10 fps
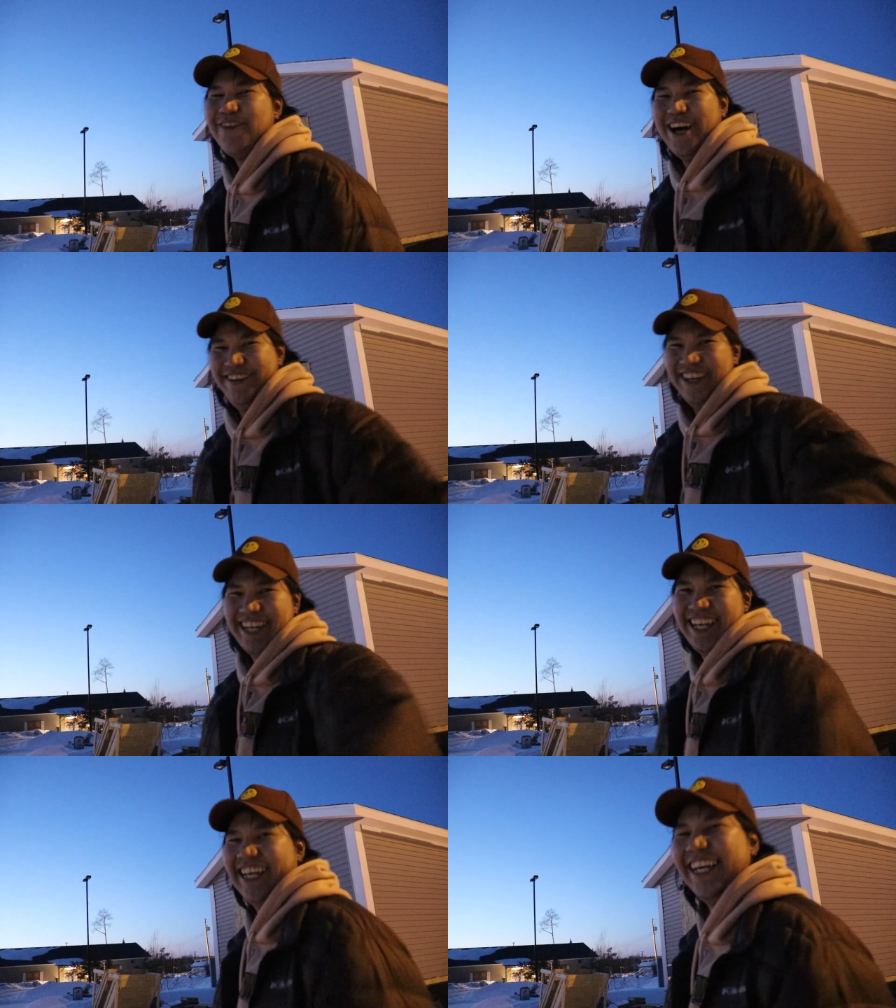Come on,
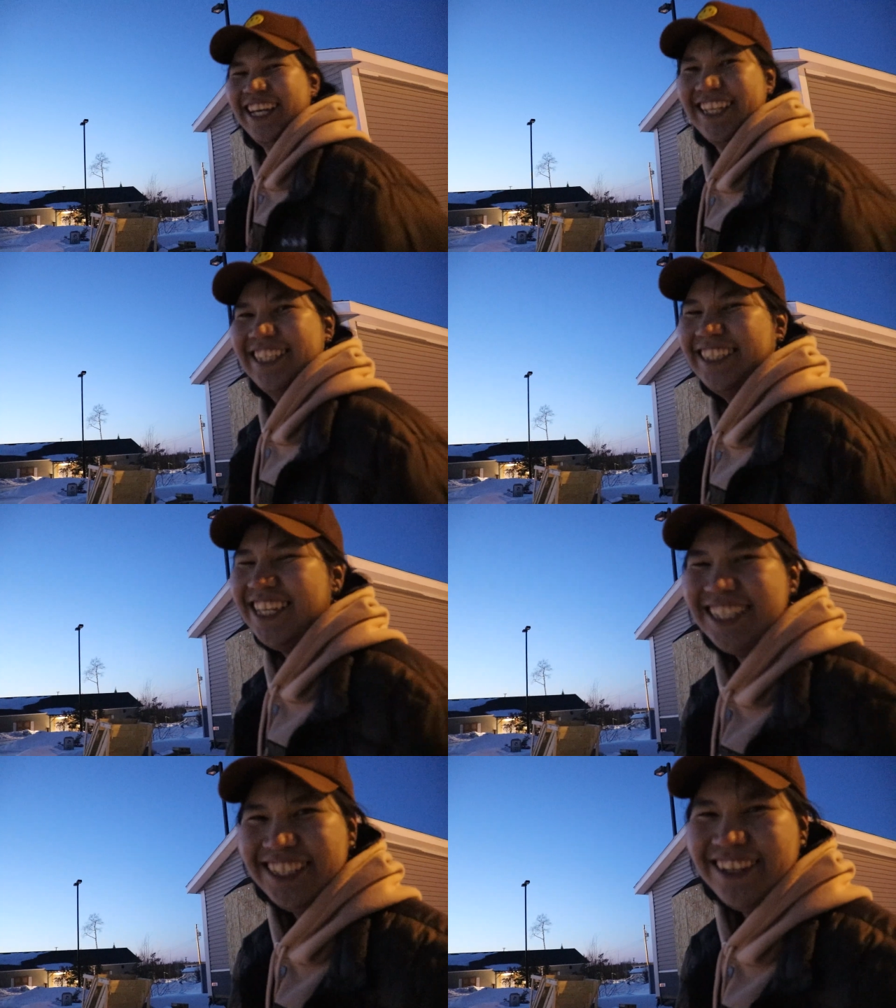man. Just
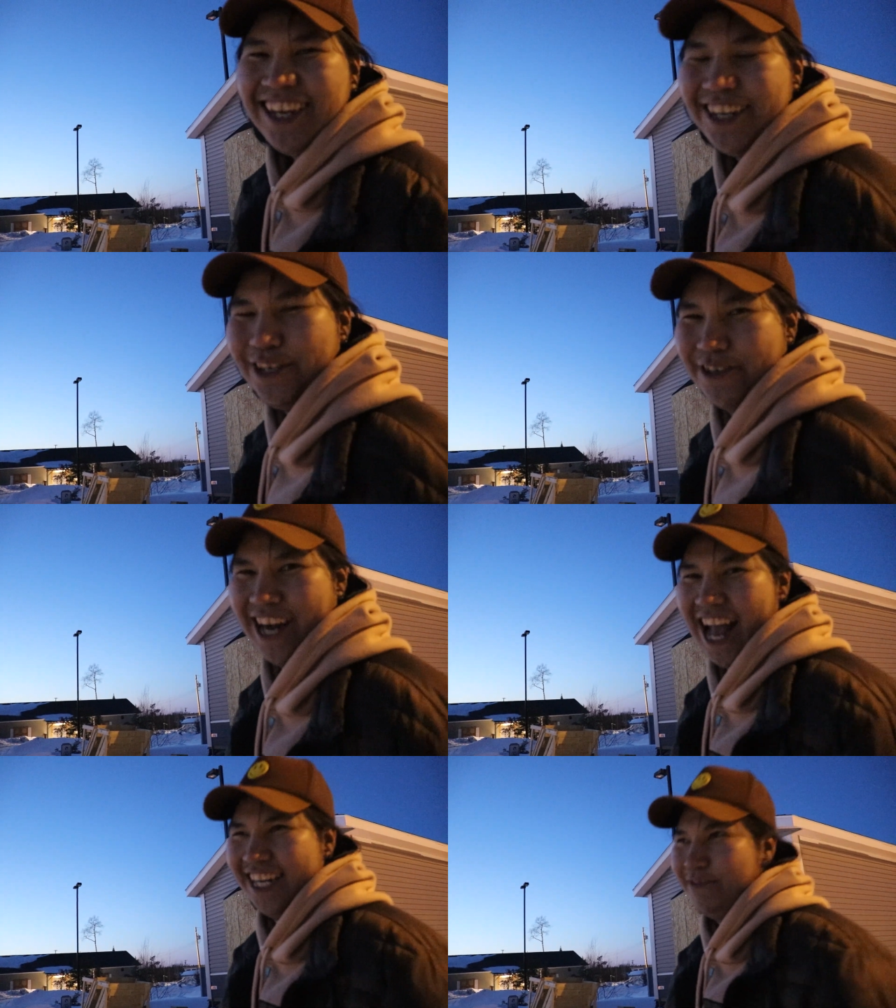testing you. I know
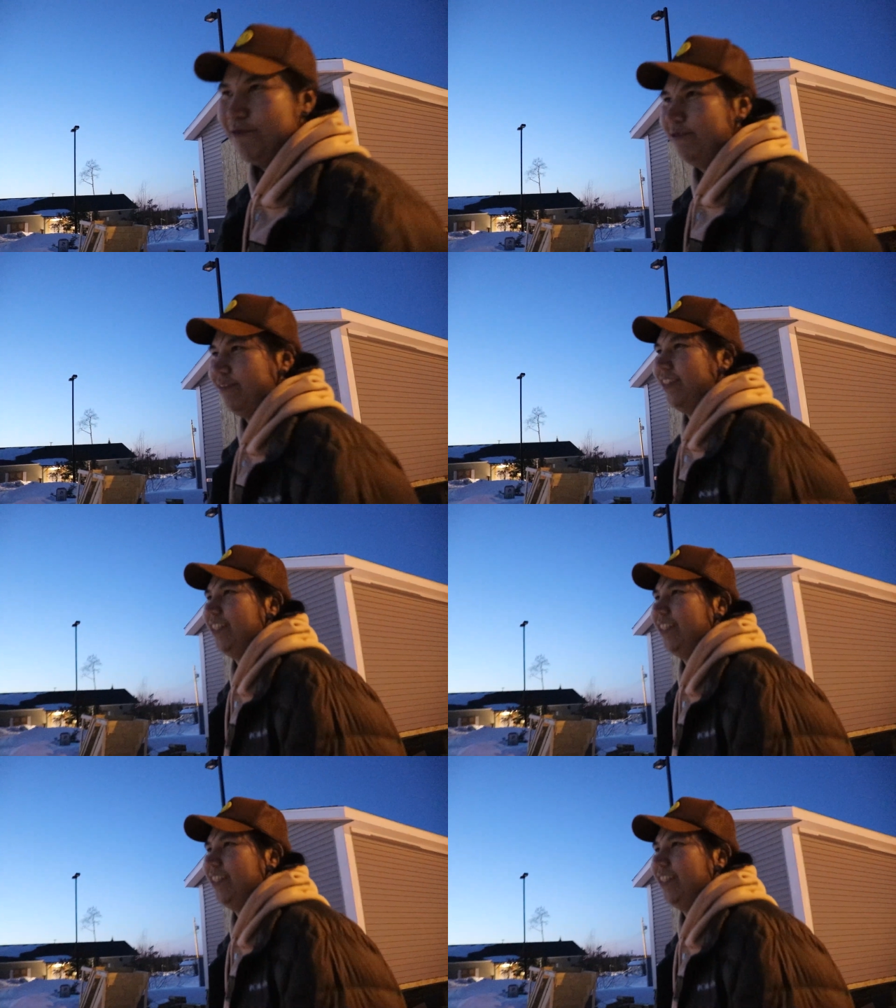you're anti, bro.